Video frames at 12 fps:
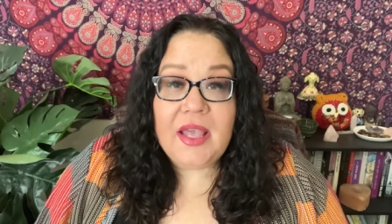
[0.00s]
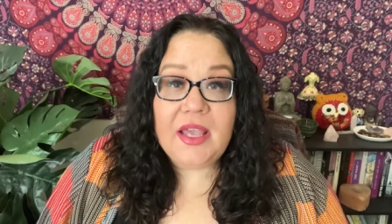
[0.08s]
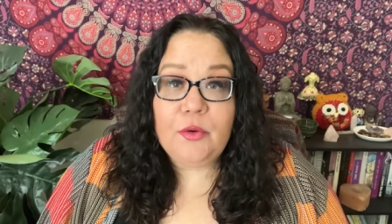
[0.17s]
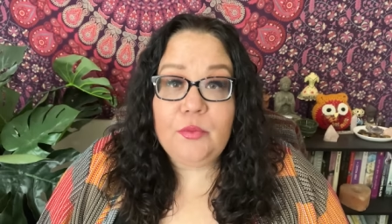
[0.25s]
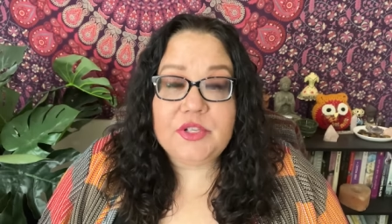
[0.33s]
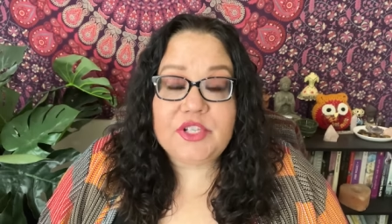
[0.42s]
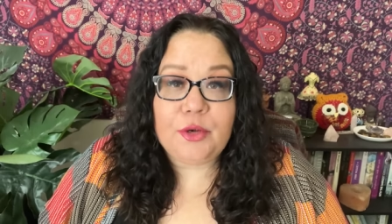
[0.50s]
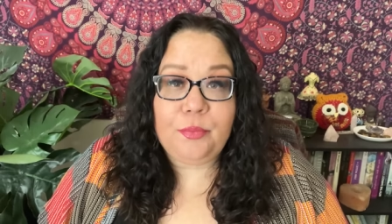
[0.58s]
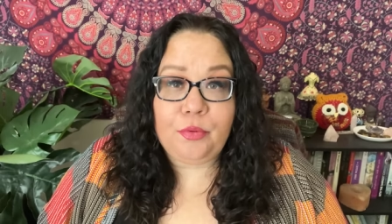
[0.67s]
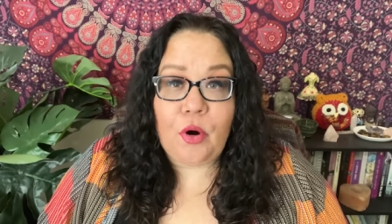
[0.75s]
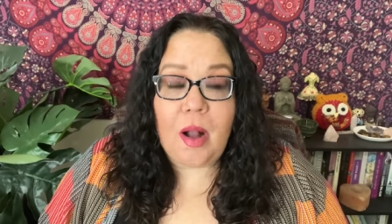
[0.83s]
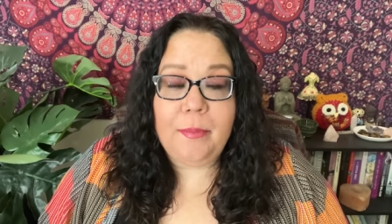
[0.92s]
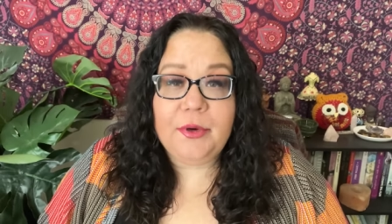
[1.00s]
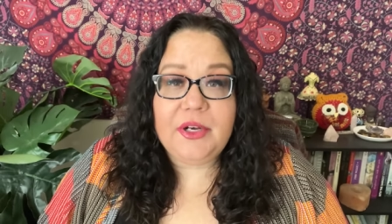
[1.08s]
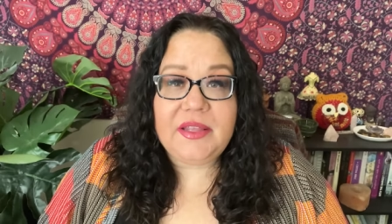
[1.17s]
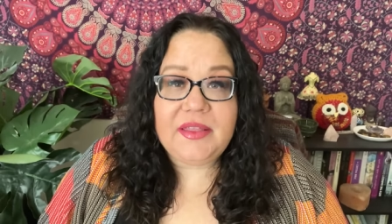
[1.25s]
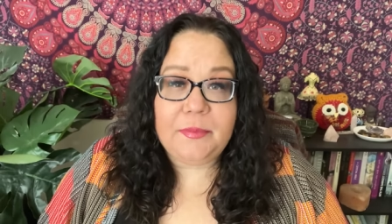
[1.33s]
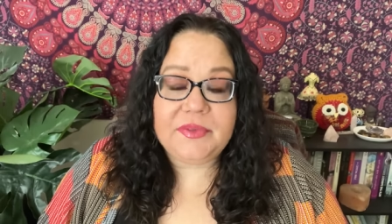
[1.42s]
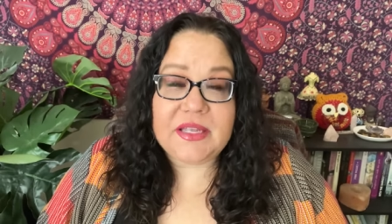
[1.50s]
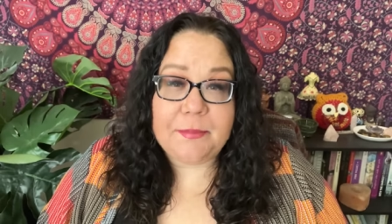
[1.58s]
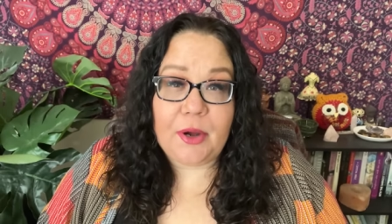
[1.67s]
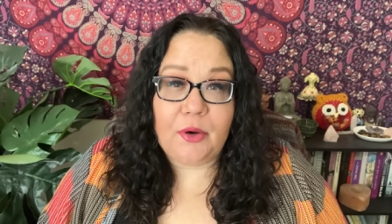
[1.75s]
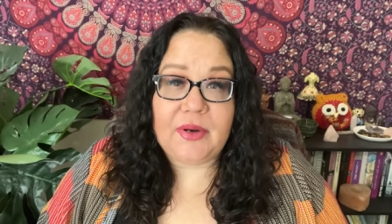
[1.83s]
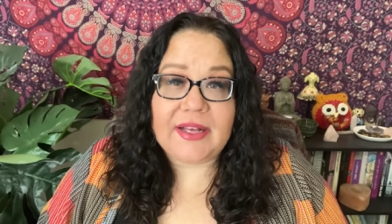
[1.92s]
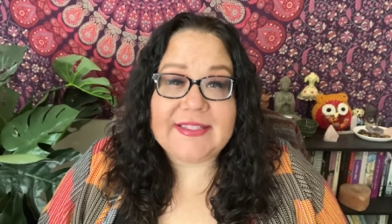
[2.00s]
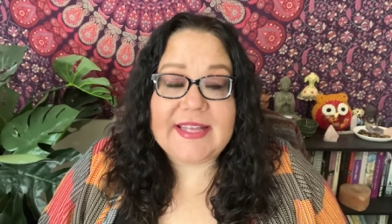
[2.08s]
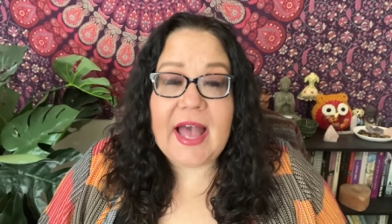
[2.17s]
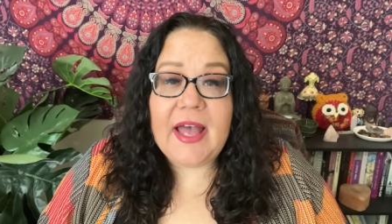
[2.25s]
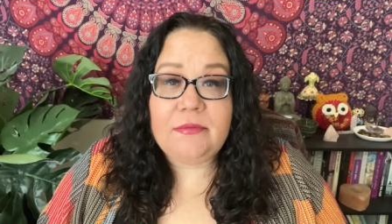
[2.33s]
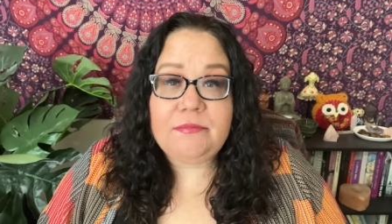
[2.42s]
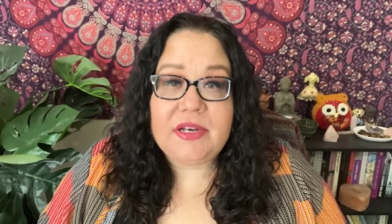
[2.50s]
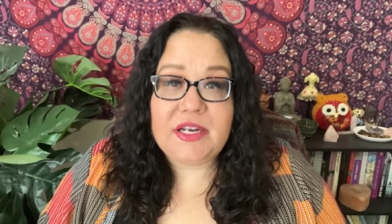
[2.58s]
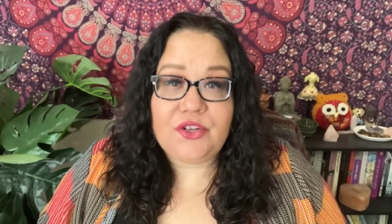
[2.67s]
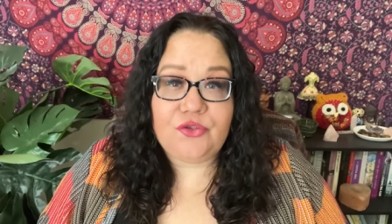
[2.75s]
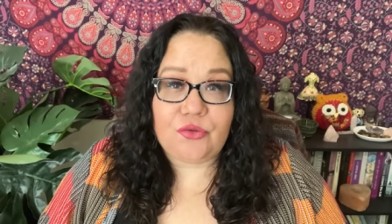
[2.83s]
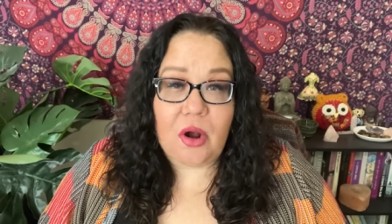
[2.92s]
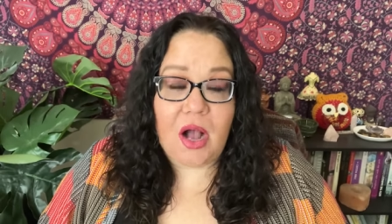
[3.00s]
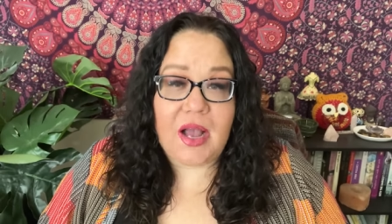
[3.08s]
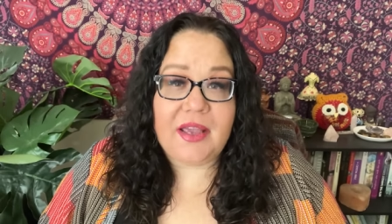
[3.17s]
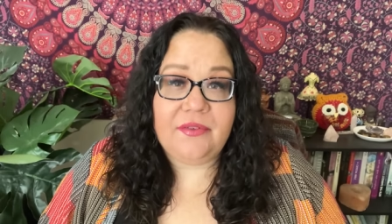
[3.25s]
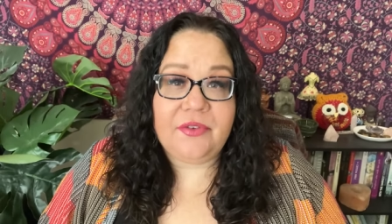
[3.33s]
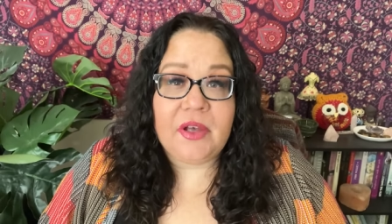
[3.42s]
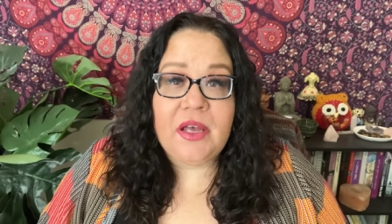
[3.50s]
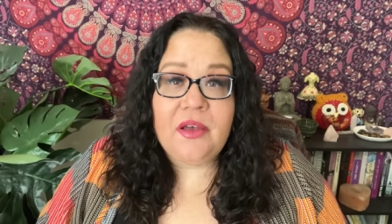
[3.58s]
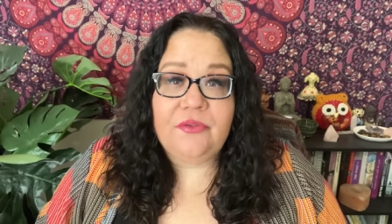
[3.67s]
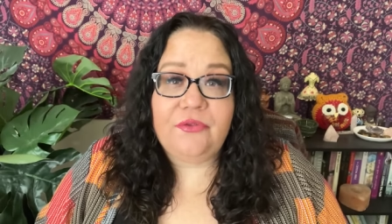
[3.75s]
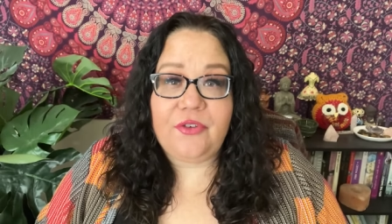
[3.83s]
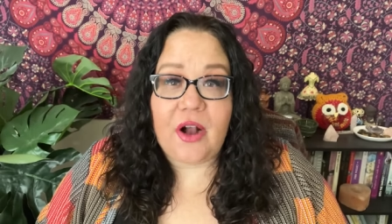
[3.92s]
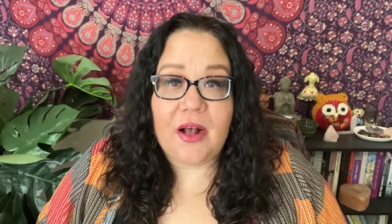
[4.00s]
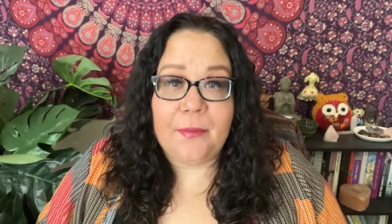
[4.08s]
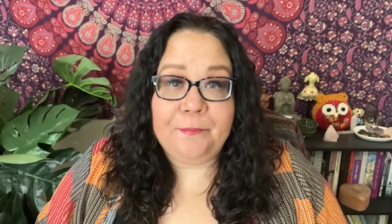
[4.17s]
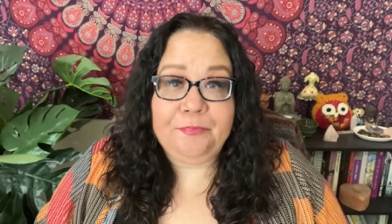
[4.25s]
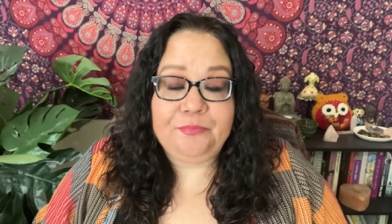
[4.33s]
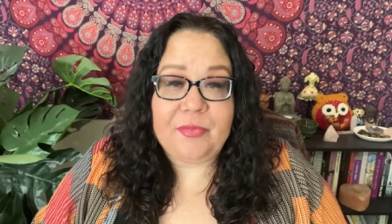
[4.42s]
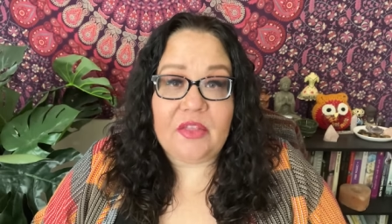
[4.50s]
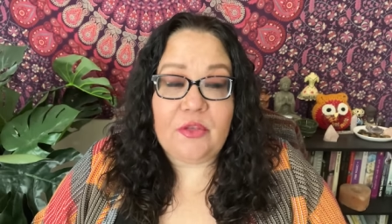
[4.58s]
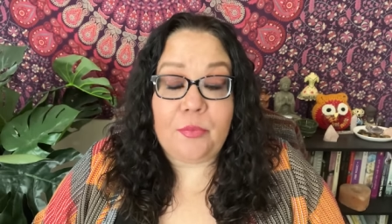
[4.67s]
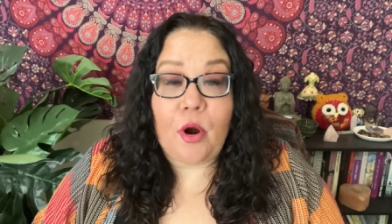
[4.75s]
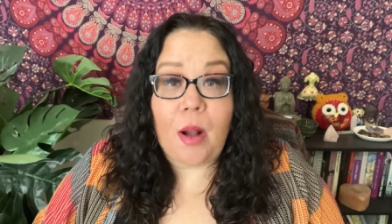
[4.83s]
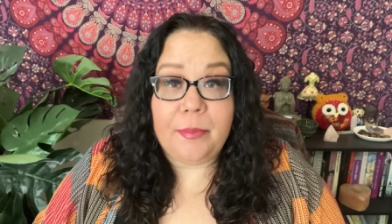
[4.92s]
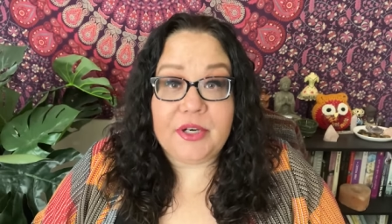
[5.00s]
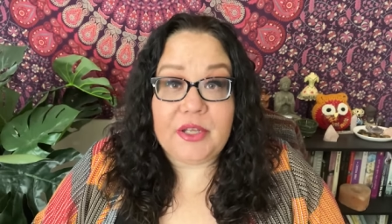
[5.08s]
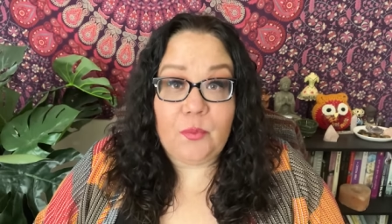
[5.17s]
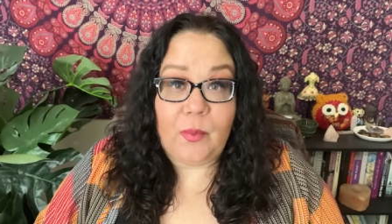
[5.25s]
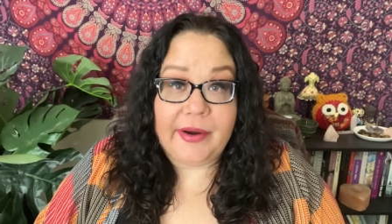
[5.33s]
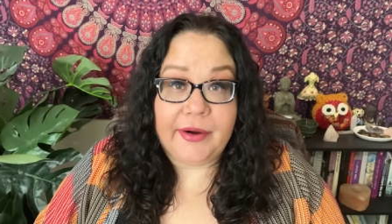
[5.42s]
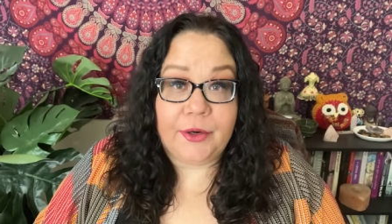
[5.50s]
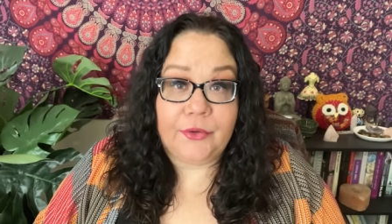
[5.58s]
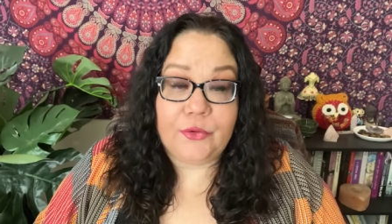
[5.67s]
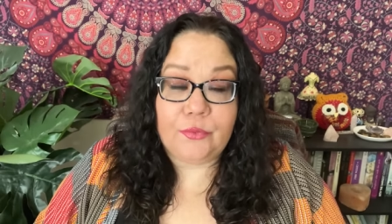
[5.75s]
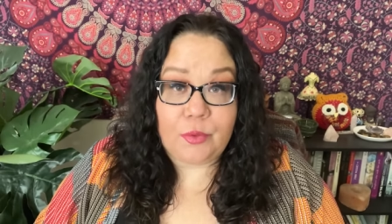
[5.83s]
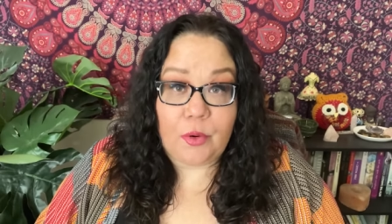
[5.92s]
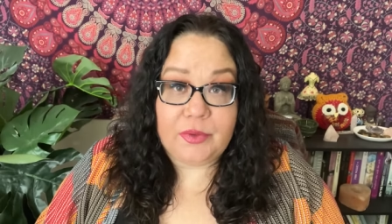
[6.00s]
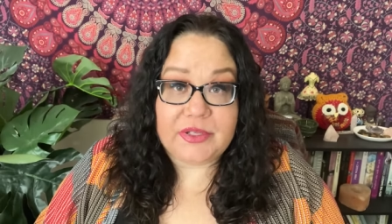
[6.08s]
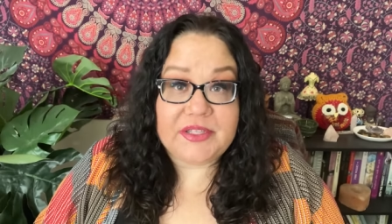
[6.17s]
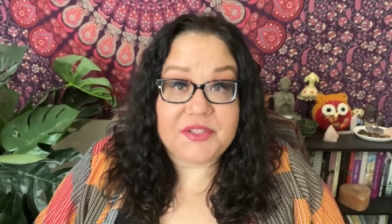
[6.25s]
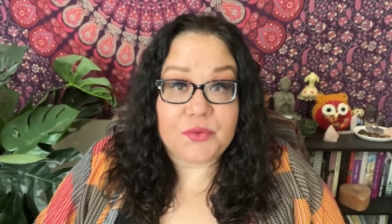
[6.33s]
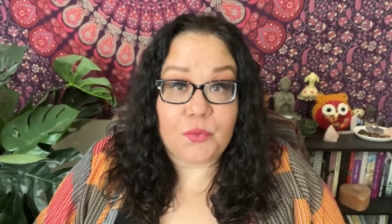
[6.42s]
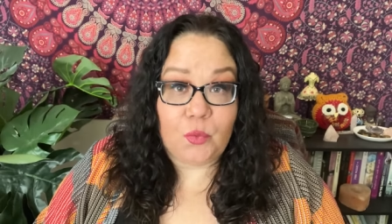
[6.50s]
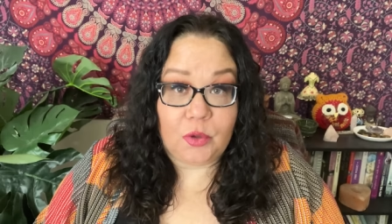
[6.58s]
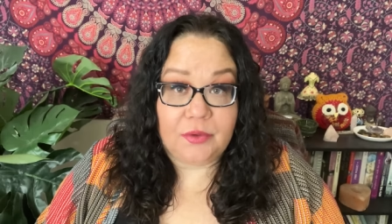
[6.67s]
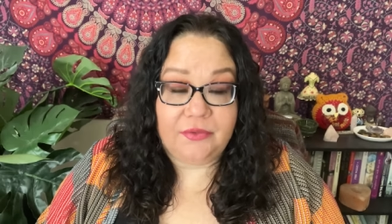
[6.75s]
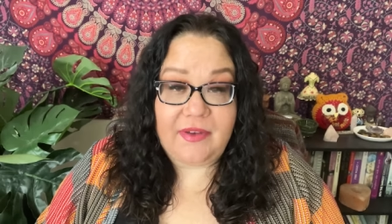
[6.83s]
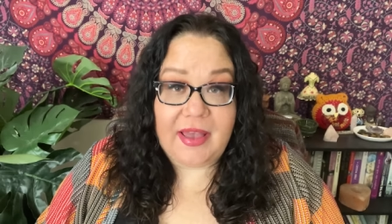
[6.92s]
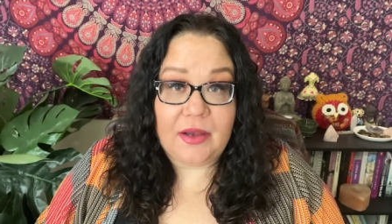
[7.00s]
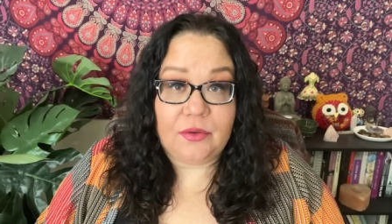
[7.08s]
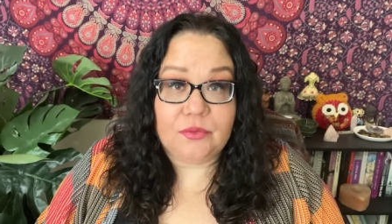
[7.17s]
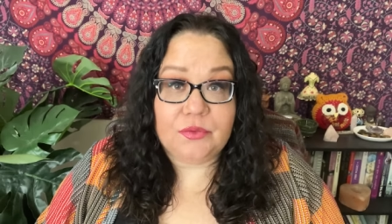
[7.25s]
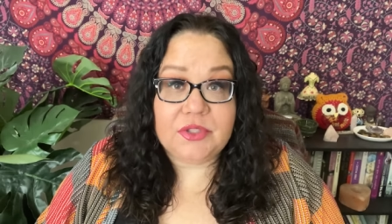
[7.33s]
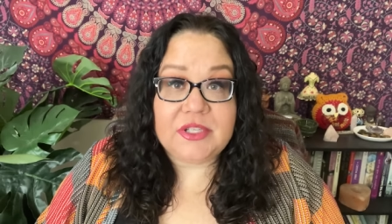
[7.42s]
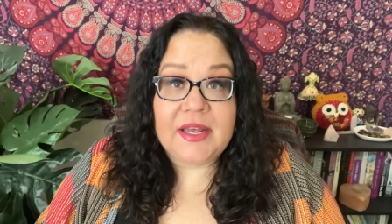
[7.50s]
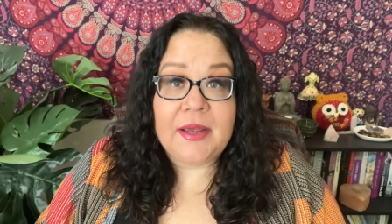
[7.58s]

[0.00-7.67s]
It was a property that was about a 10-minute drive from the property where the Rhodens were found.